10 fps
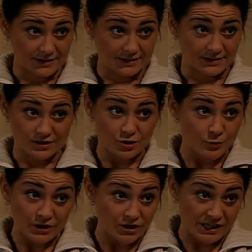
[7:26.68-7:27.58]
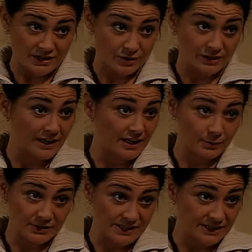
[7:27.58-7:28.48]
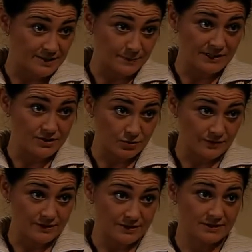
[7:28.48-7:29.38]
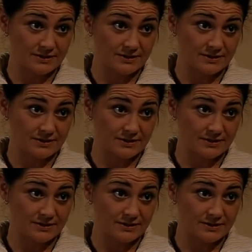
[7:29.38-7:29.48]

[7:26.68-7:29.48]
there's no way your dad's going to let anyone take this place off us.